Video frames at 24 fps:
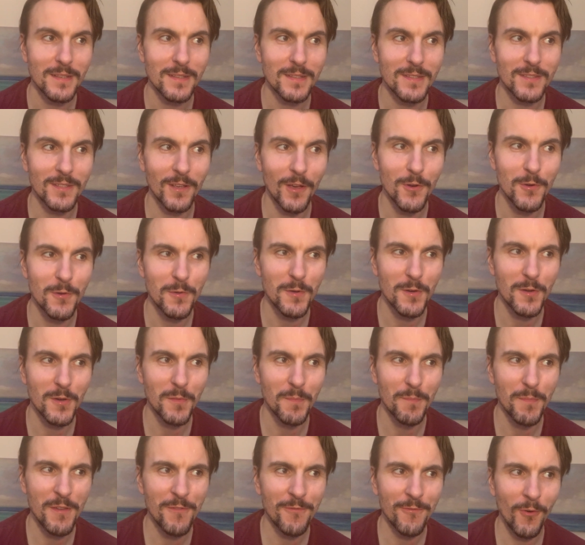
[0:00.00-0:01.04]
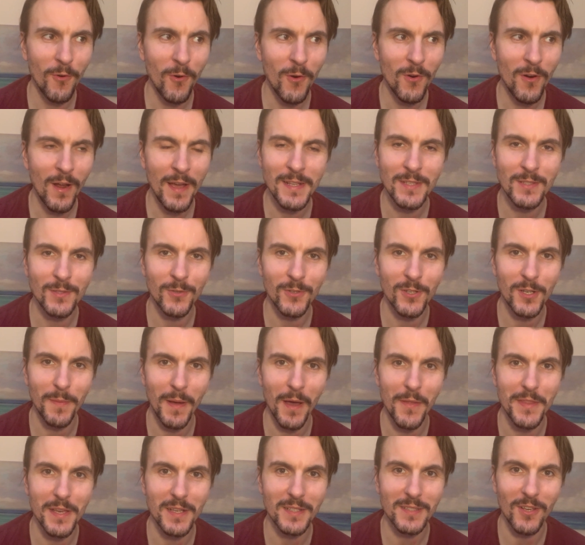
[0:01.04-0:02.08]
So before I talk
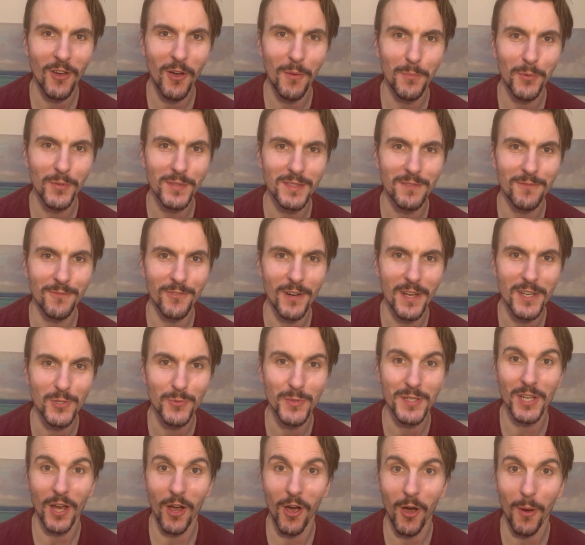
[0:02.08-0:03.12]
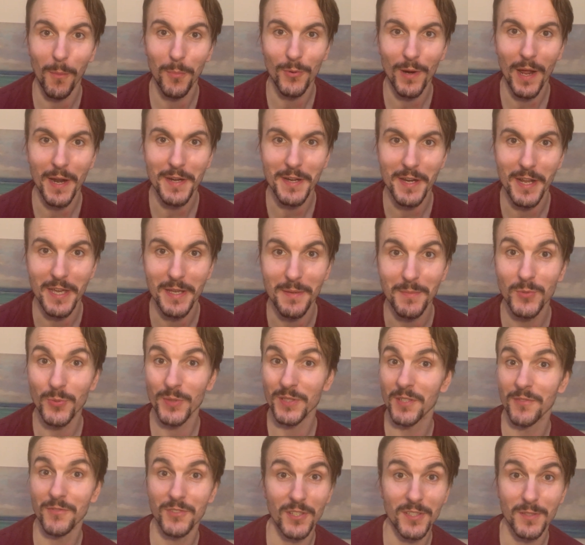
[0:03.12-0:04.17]
about the examples in French, which are brand names,
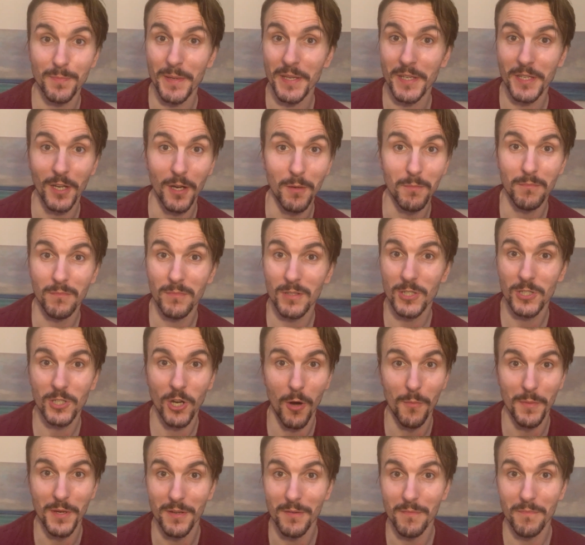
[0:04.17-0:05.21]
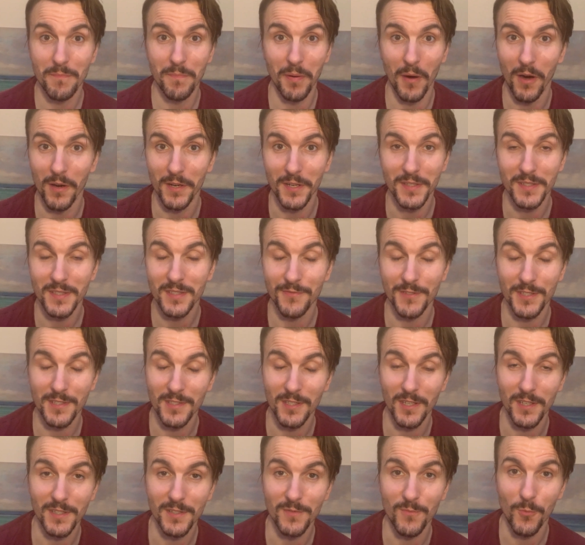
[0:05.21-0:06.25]
which have just become common parlance for
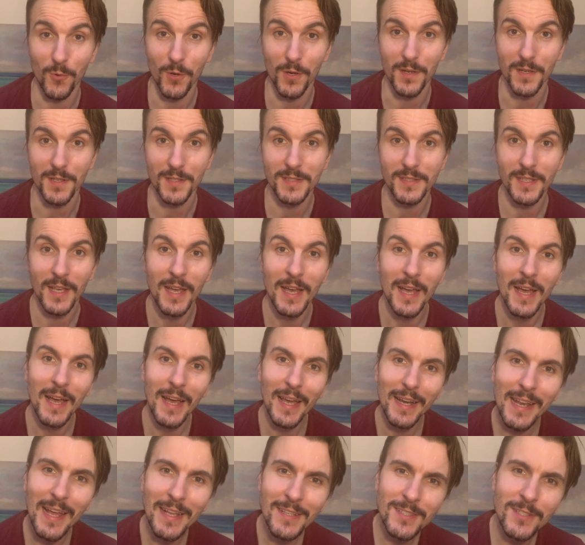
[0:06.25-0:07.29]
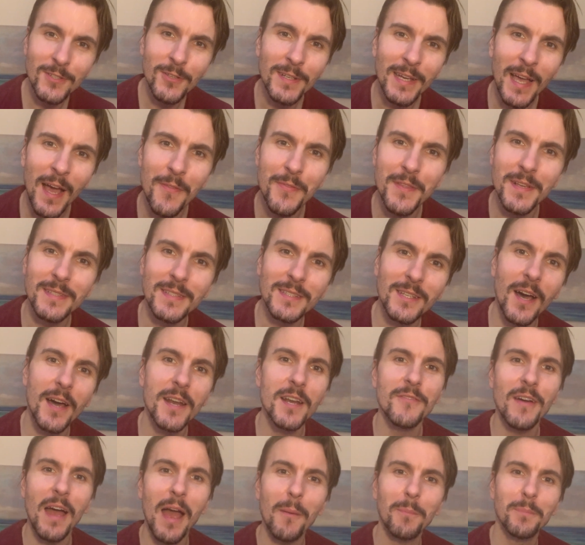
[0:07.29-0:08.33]
certain words, let's look how this kind
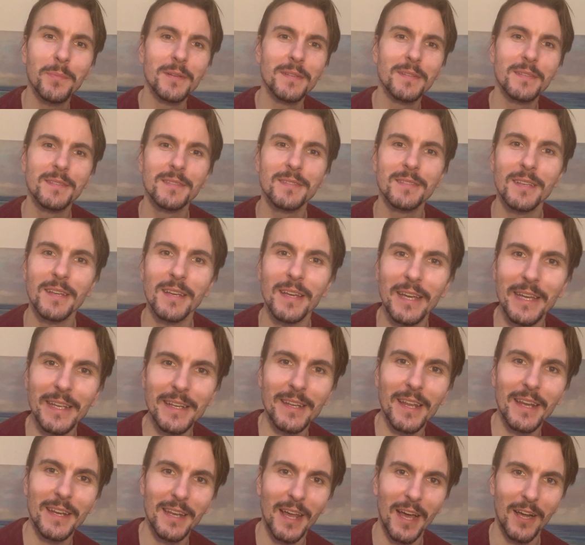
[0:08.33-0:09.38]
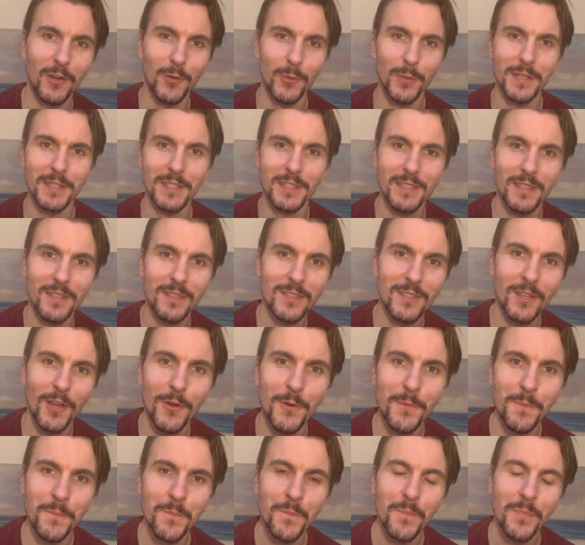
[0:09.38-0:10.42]
of happens in language.
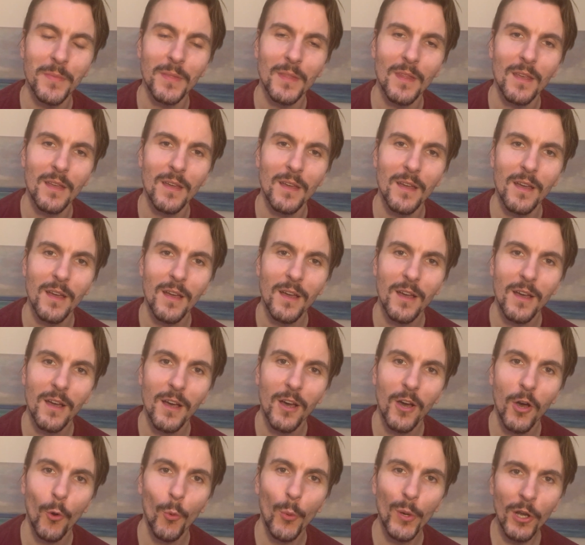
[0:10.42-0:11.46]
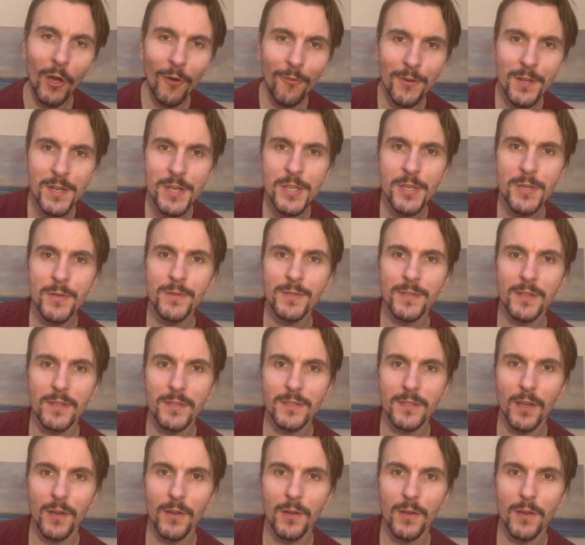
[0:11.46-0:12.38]
So we'll often use,